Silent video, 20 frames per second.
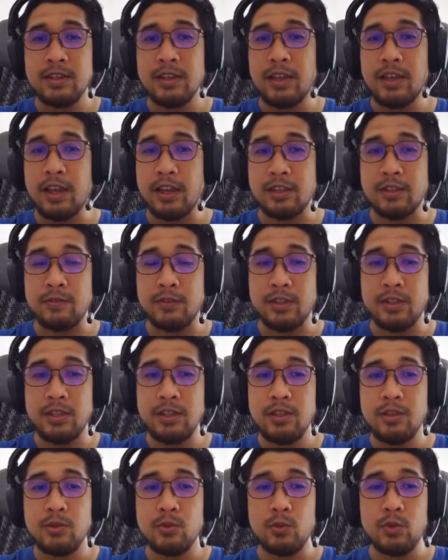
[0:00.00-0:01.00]

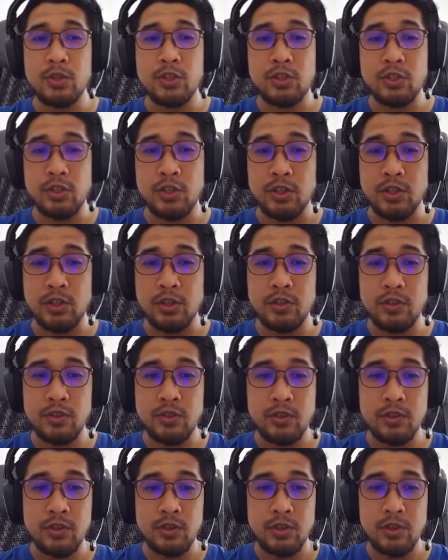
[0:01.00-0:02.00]
activity, which
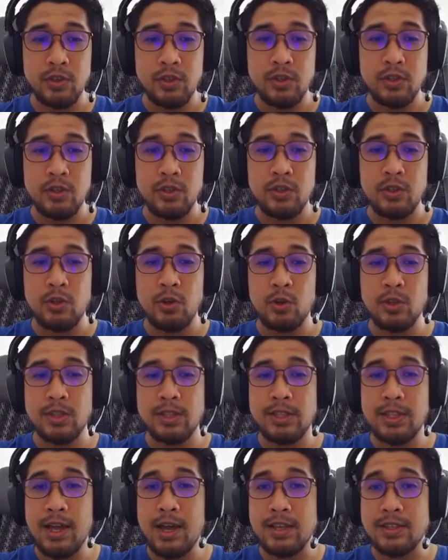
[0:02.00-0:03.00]
is your
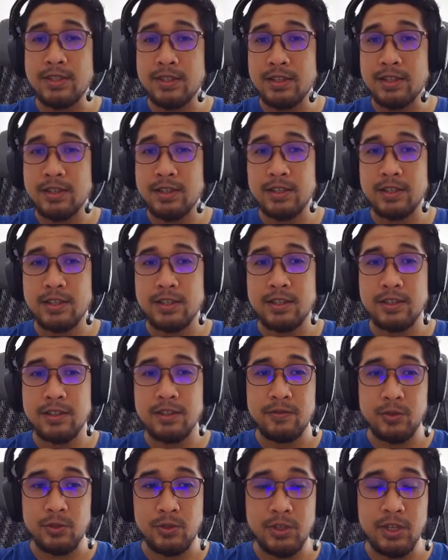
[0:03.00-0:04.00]
task
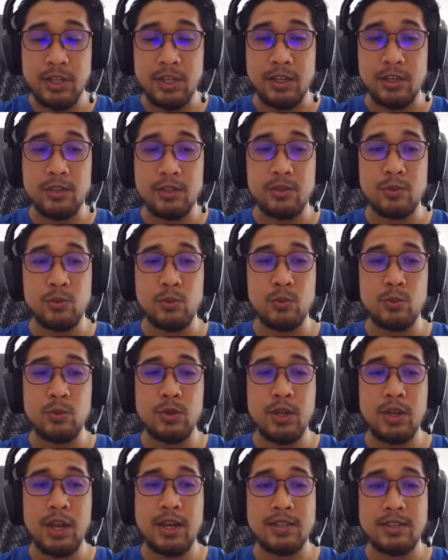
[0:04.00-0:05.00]
for today.
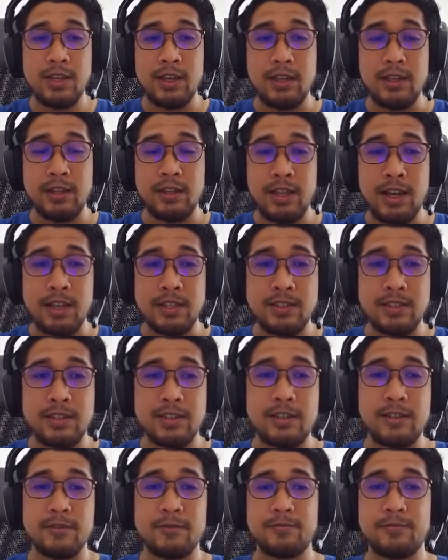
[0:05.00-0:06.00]
Tugasan,
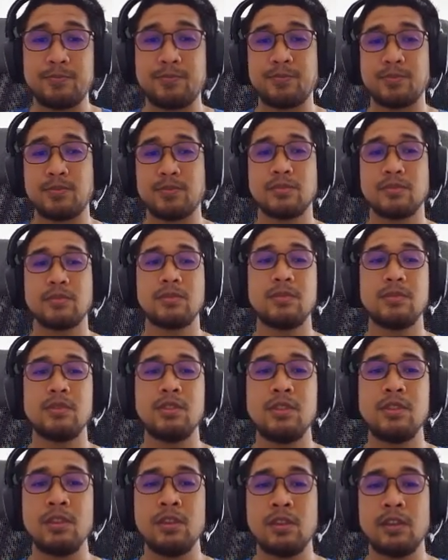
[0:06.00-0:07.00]
task.
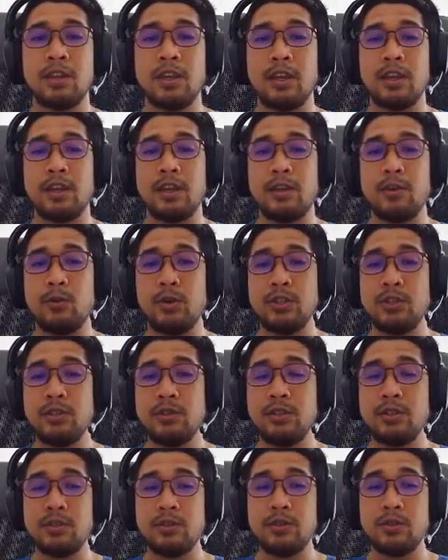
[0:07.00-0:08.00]
Okay, what you
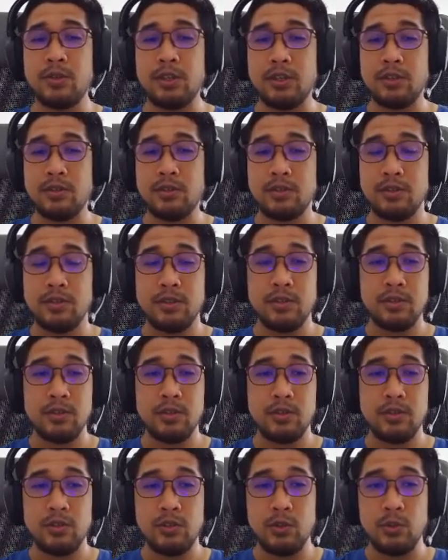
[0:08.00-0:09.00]
need to do is
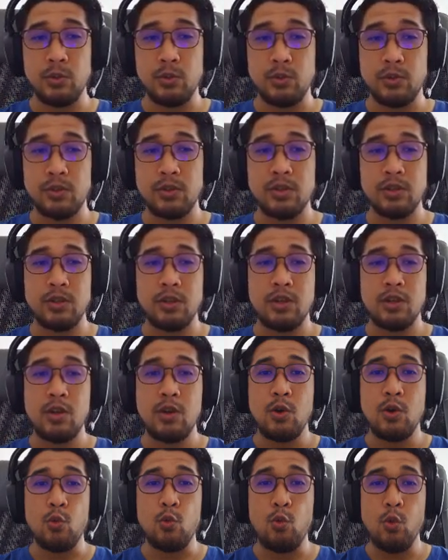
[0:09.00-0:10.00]
choose
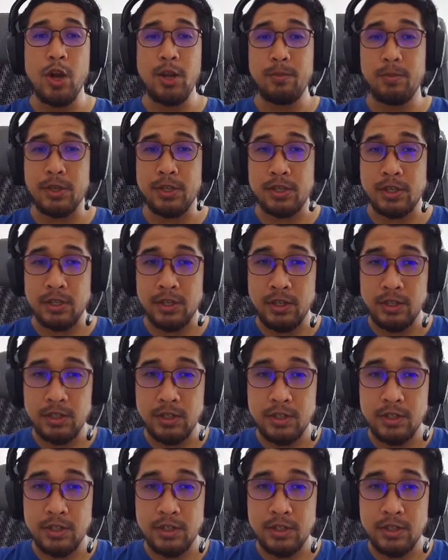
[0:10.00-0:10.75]
one picture